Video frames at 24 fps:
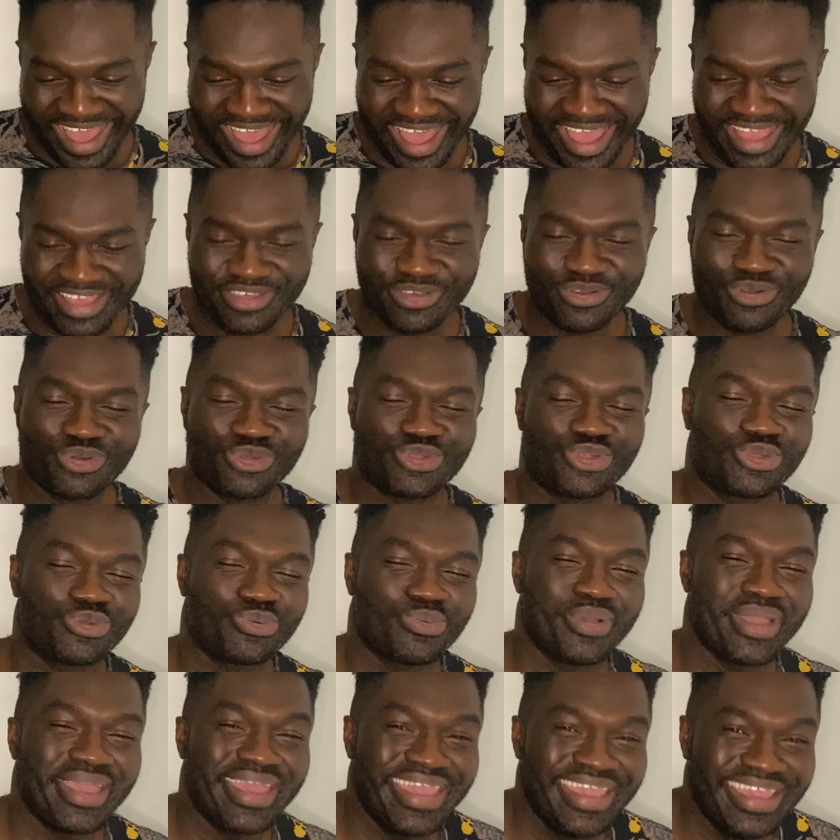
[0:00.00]
And you got
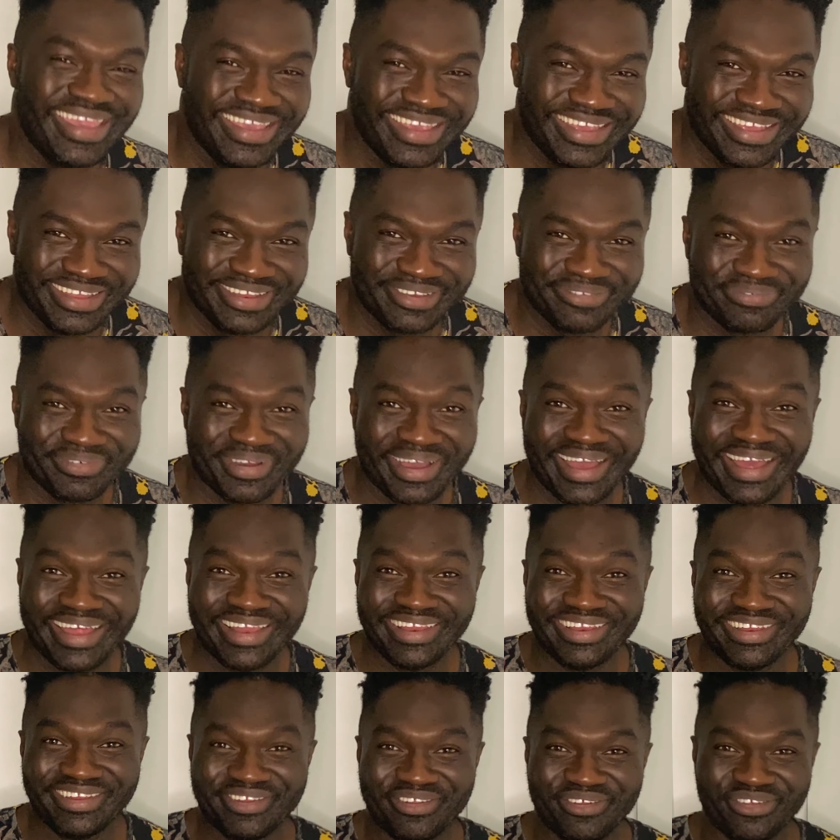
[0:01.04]
suede, man.
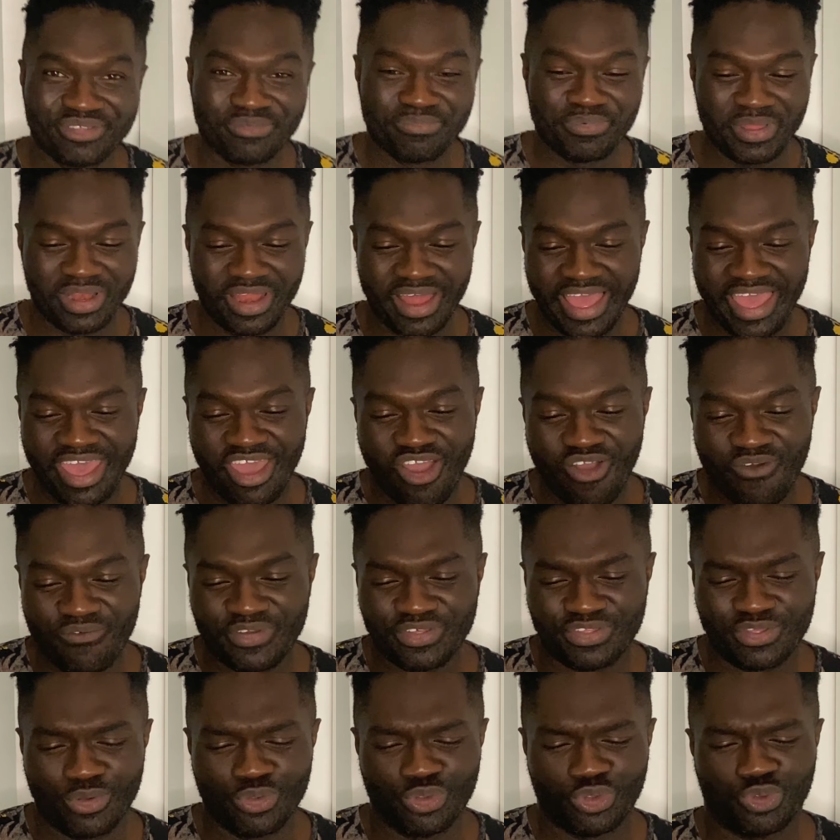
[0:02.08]
You know, it's a bit like
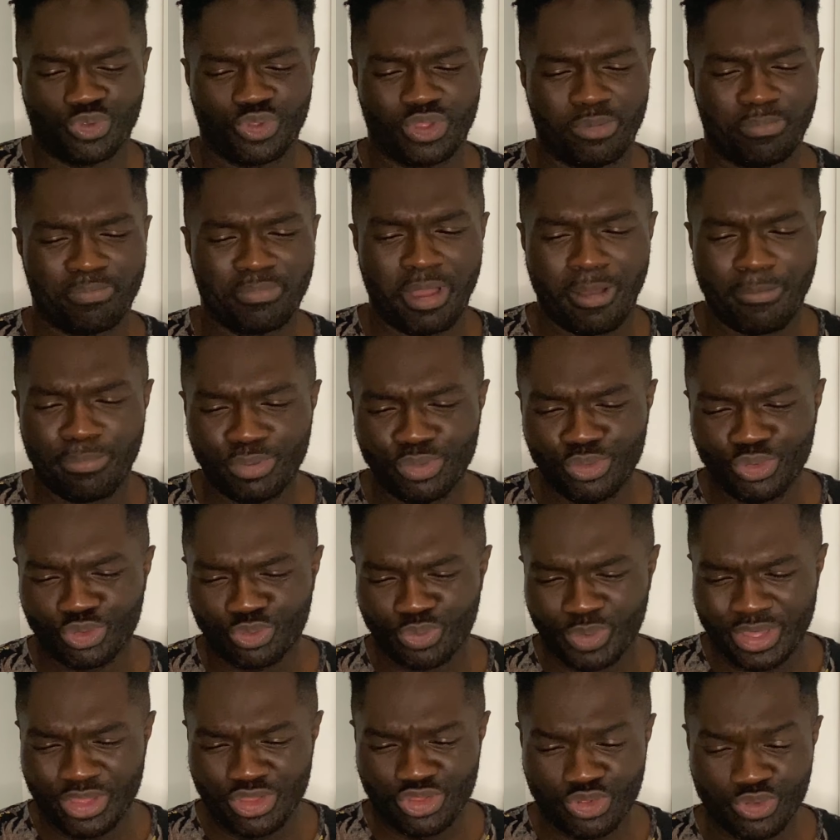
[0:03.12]
Elvis, don't step my blue
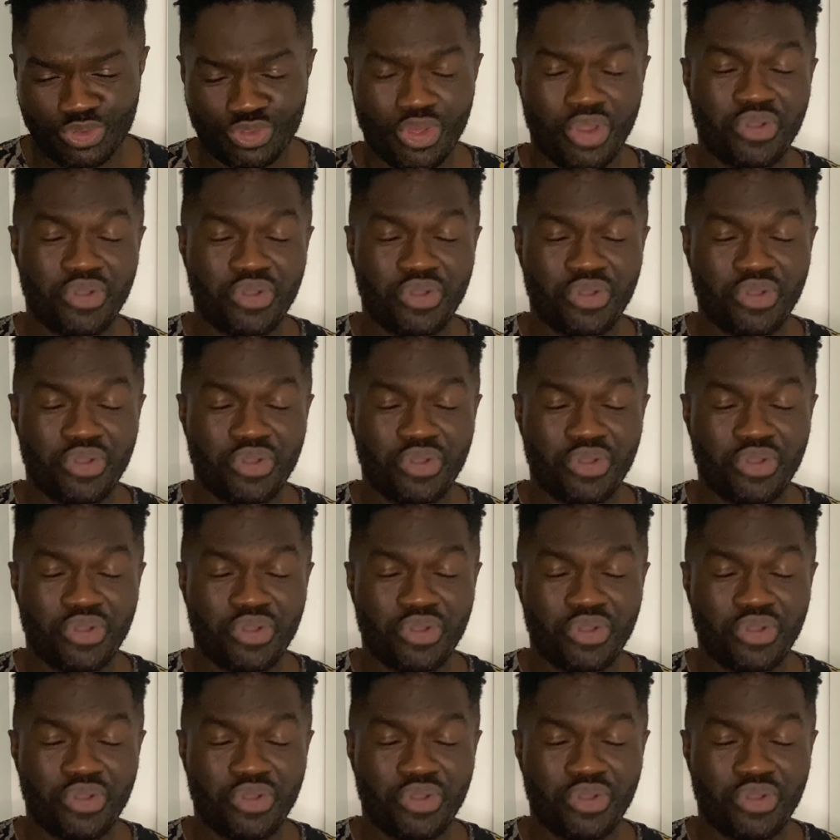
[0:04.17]
suede shoes.